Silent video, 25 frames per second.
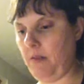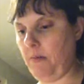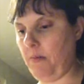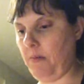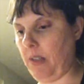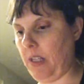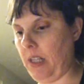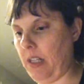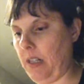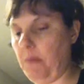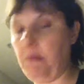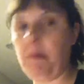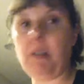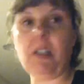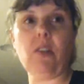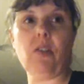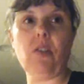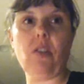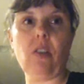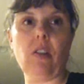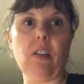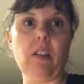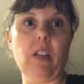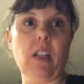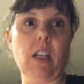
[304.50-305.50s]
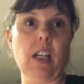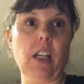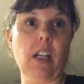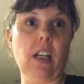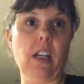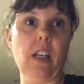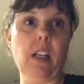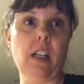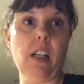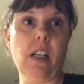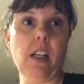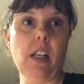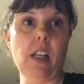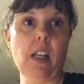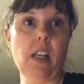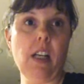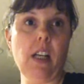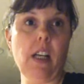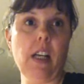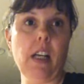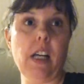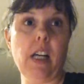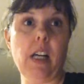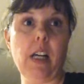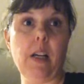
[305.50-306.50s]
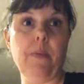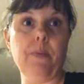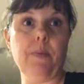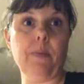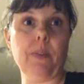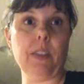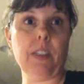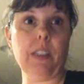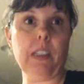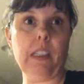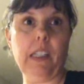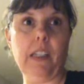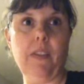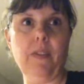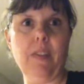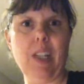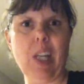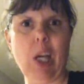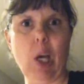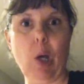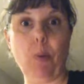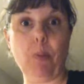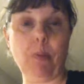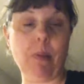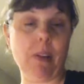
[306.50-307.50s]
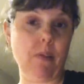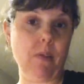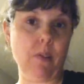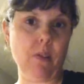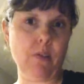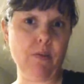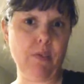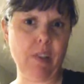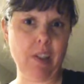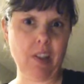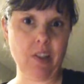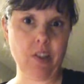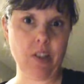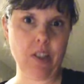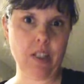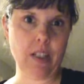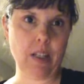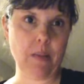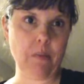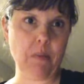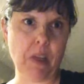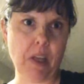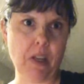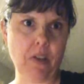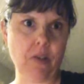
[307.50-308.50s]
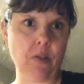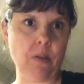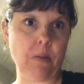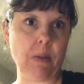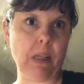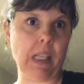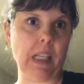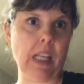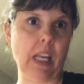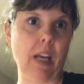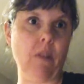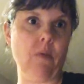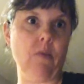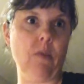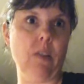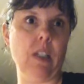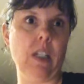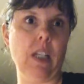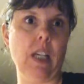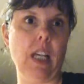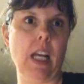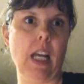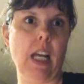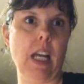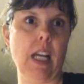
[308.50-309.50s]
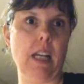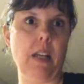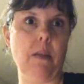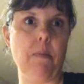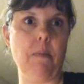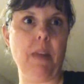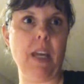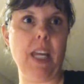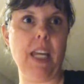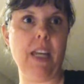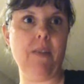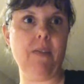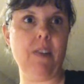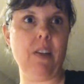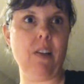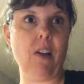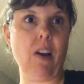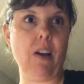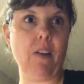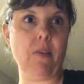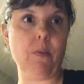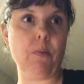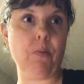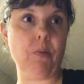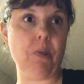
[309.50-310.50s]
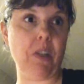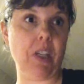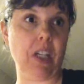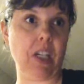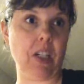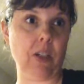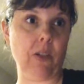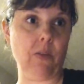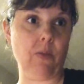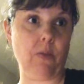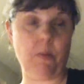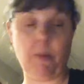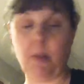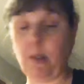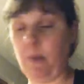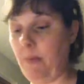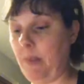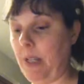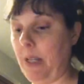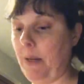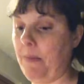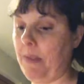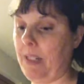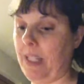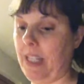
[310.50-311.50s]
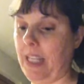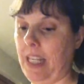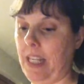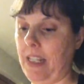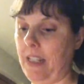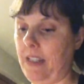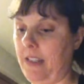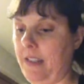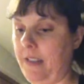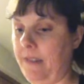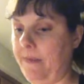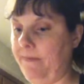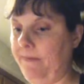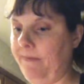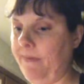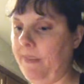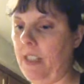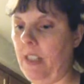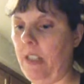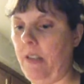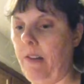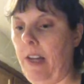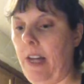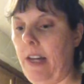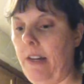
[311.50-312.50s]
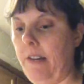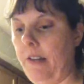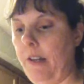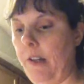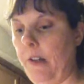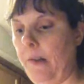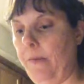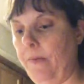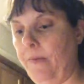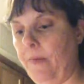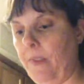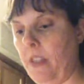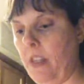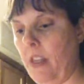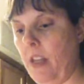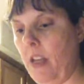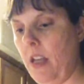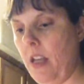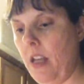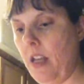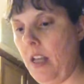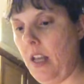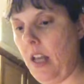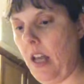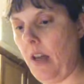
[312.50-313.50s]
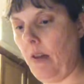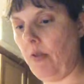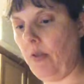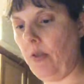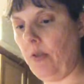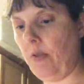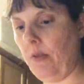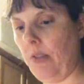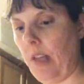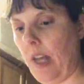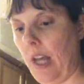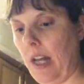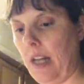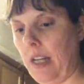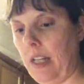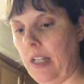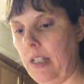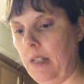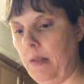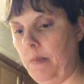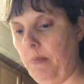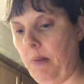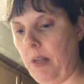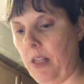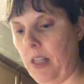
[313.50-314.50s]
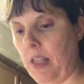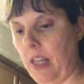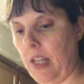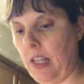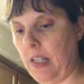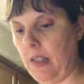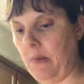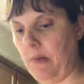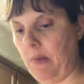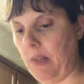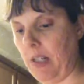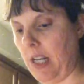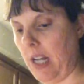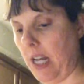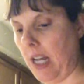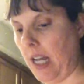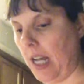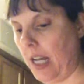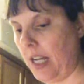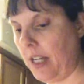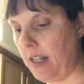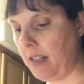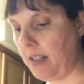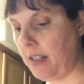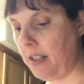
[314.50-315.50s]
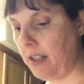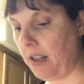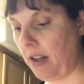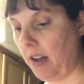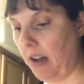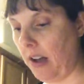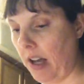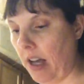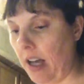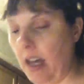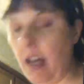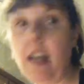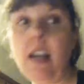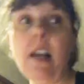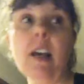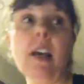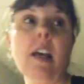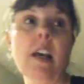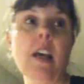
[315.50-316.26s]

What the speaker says: Oh, I got a big chunk there. Even help liver function. I'm not sure about that one. And it may even offer protection from some types of cancer. So I don't know how true that is, but that's what I saw.